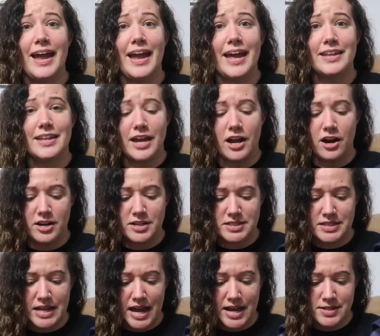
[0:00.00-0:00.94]
And they are a
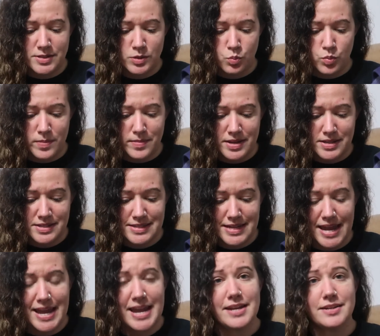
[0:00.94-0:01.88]
size women's
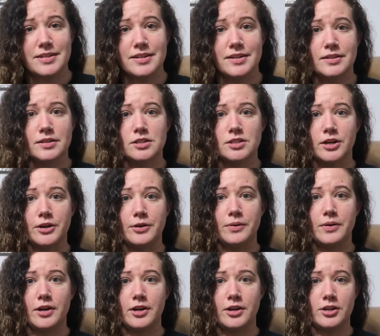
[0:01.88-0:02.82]
8, so
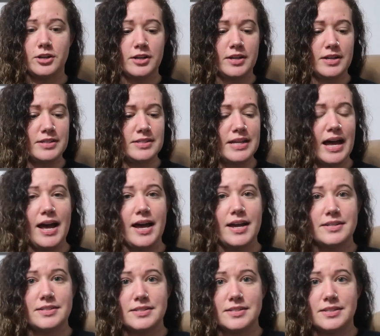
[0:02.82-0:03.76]
a good
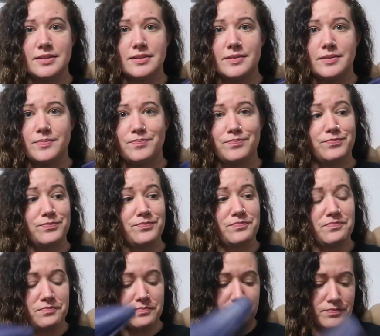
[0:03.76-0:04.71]
size.
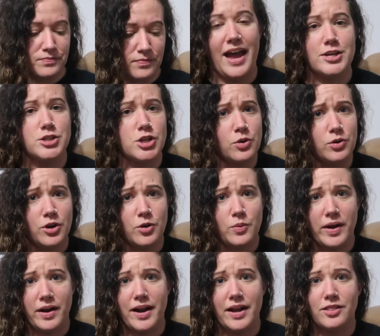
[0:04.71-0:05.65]
I don't know
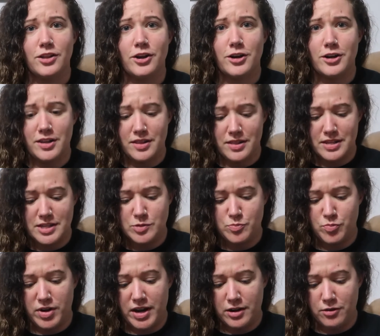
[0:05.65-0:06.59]
where I learned this
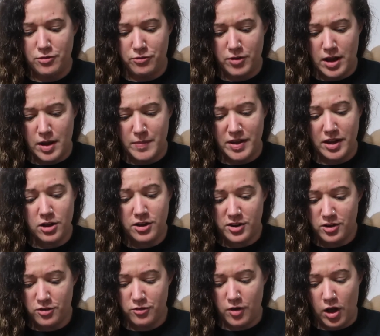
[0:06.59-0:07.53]
brand from. It could
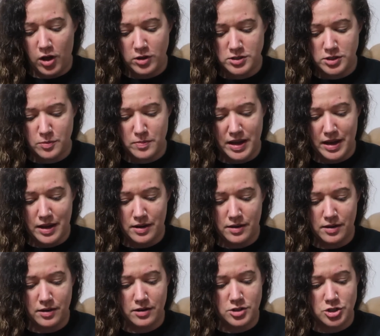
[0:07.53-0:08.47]
have also
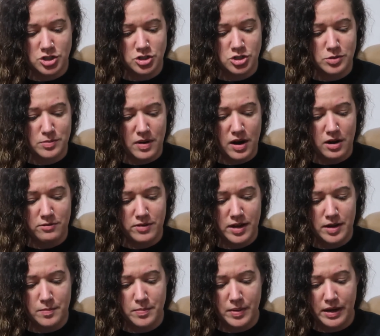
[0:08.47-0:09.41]
been Ginger
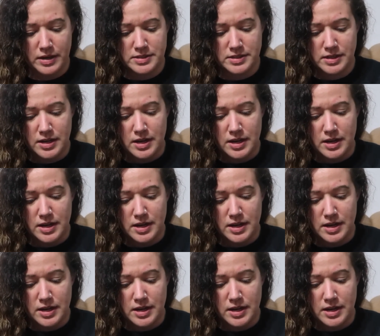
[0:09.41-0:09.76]
Marvin, but